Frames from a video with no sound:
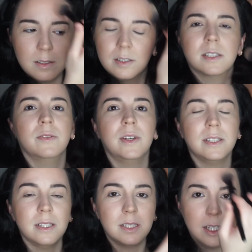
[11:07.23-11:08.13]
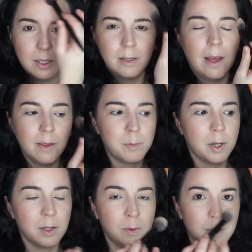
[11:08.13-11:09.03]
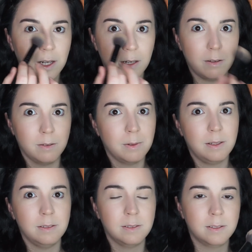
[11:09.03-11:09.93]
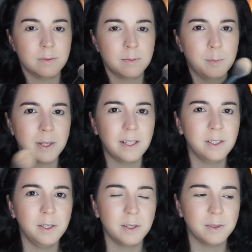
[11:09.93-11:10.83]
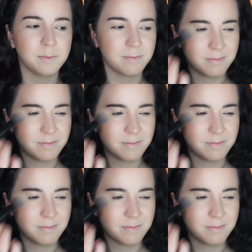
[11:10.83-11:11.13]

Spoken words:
because if I did tell them that, they probably were like, oh well. But then, you know,